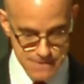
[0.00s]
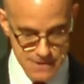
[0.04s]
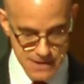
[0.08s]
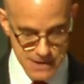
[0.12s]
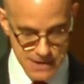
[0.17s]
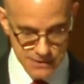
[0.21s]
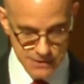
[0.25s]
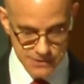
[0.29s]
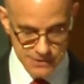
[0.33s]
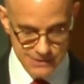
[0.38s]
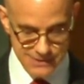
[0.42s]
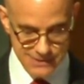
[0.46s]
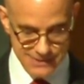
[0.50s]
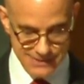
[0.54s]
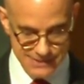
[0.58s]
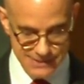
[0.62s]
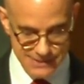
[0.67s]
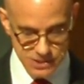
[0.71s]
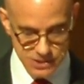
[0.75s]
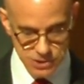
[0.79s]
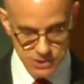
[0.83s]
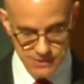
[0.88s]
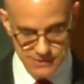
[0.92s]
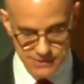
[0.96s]
And the
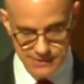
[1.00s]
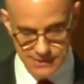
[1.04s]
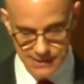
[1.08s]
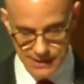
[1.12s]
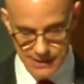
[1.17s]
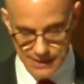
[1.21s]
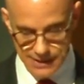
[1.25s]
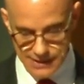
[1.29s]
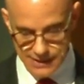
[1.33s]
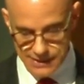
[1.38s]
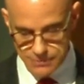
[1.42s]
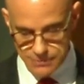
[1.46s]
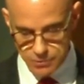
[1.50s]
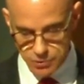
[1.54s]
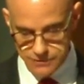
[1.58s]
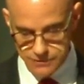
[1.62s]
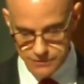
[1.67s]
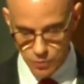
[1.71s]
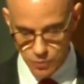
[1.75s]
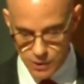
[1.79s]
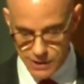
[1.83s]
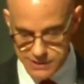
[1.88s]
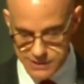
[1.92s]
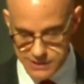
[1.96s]
decisions that enable
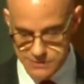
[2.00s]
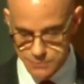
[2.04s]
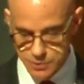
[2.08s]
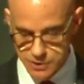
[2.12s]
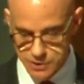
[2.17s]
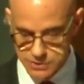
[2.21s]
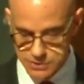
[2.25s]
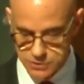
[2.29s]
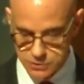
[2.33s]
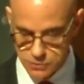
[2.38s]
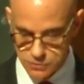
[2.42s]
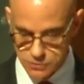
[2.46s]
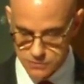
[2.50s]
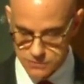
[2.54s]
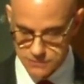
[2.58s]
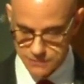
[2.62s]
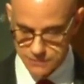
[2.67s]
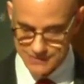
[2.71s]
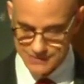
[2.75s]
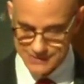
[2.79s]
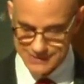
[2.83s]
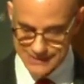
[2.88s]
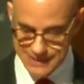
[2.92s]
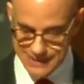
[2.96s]
the widespread use
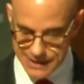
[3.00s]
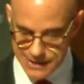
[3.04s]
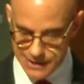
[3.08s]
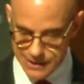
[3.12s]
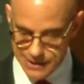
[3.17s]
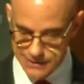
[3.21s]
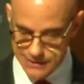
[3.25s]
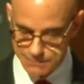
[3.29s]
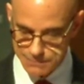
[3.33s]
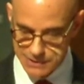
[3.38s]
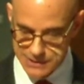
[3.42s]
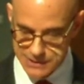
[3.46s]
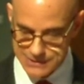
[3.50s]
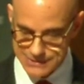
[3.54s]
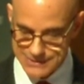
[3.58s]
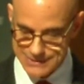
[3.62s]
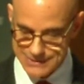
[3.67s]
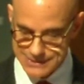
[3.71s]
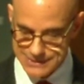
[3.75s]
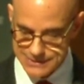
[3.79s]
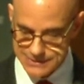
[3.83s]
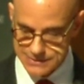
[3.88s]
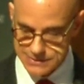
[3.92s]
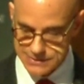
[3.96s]
of satellite-based
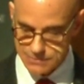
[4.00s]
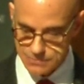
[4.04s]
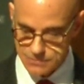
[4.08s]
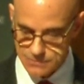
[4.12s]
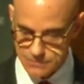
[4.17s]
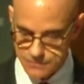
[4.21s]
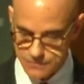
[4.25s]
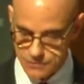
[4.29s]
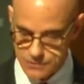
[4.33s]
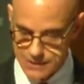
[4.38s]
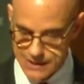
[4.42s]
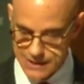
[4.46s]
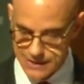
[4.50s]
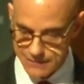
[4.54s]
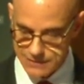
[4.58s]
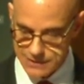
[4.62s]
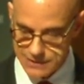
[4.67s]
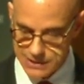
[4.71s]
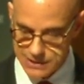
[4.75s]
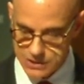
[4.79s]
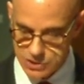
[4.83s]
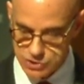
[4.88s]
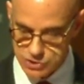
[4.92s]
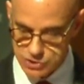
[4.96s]
systems for
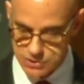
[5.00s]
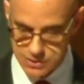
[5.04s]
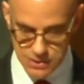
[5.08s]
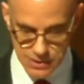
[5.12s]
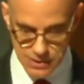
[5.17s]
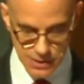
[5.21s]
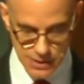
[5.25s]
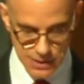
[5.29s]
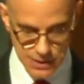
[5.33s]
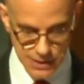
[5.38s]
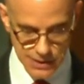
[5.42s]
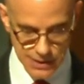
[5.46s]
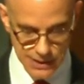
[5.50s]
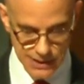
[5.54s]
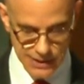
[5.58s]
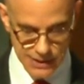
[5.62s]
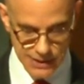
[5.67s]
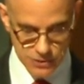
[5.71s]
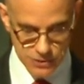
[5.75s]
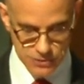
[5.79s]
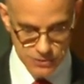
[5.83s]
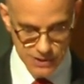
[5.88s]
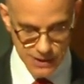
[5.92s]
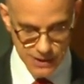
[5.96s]
navigation and
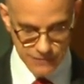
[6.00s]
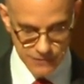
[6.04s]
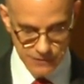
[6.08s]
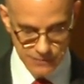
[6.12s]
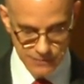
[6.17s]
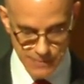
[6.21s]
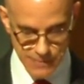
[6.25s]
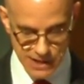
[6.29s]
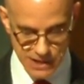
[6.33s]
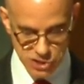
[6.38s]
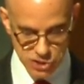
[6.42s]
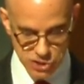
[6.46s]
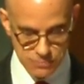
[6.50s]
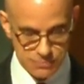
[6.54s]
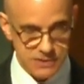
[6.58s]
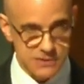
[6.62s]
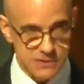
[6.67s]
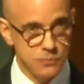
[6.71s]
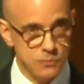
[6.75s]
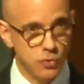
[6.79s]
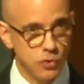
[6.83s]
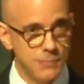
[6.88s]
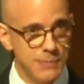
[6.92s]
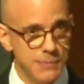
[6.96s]
air traffic
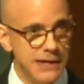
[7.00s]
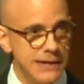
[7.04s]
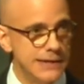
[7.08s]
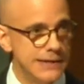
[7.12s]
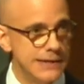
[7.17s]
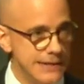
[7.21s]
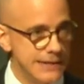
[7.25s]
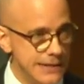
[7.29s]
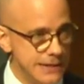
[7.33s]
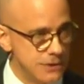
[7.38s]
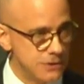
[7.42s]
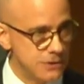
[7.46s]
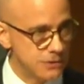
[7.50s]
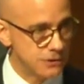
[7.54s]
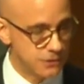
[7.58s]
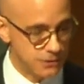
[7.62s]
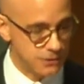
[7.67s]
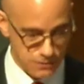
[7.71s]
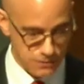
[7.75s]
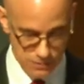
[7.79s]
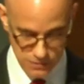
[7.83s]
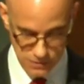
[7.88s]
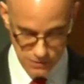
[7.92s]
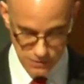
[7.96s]
management were made here
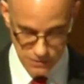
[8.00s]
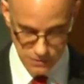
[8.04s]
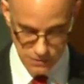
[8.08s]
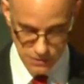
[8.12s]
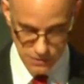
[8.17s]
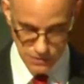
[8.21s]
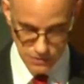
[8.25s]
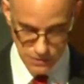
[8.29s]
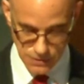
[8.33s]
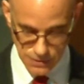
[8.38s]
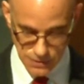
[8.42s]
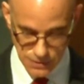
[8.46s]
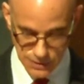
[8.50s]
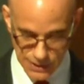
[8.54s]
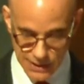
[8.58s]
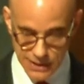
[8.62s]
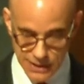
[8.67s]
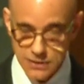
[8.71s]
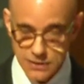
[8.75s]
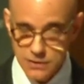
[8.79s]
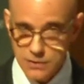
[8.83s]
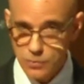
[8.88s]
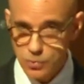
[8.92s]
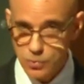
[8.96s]

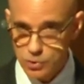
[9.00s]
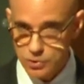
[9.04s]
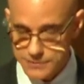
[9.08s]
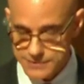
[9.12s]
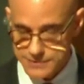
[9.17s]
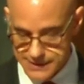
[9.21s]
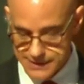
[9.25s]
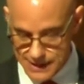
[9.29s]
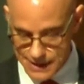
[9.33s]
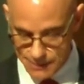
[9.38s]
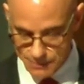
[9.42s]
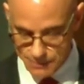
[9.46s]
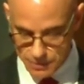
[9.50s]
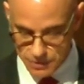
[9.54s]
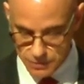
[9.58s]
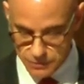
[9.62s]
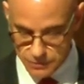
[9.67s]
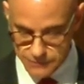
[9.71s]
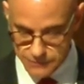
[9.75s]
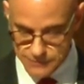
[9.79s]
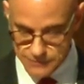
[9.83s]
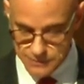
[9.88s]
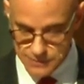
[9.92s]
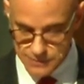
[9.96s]
and in the world's
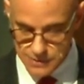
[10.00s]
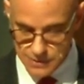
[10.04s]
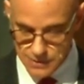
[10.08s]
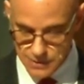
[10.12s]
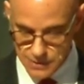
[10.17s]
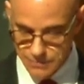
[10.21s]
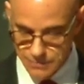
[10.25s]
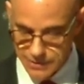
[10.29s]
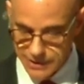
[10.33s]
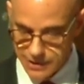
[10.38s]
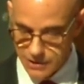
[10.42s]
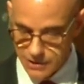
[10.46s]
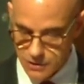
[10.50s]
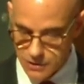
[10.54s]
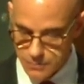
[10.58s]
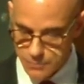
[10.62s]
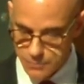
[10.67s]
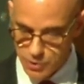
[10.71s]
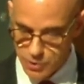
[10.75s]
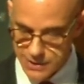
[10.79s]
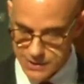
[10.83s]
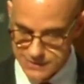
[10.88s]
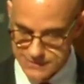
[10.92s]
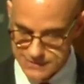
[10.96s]
capitals by our
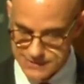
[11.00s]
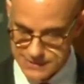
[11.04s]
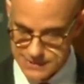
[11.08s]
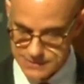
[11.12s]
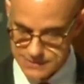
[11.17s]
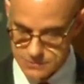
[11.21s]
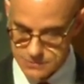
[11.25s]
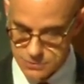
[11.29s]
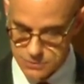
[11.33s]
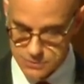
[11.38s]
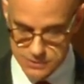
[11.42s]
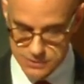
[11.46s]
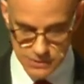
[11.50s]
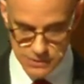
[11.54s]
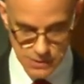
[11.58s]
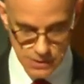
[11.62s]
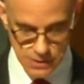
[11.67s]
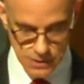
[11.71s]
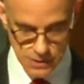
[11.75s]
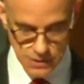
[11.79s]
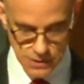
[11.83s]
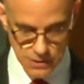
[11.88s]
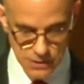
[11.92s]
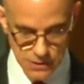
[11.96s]
predecessors,
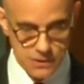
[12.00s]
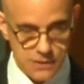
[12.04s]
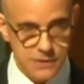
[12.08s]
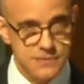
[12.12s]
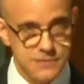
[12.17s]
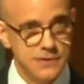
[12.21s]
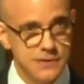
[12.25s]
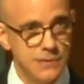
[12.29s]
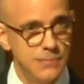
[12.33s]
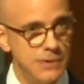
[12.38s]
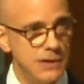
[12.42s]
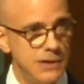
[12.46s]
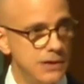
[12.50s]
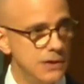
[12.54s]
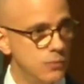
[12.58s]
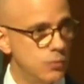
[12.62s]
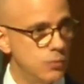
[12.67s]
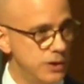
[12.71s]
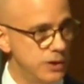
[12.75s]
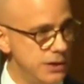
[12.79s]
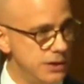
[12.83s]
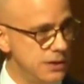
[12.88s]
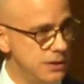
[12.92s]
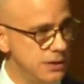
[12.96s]
something
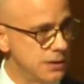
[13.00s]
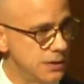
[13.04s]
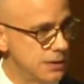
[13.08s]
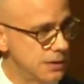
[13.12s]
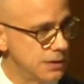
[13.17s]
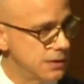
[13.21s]
we,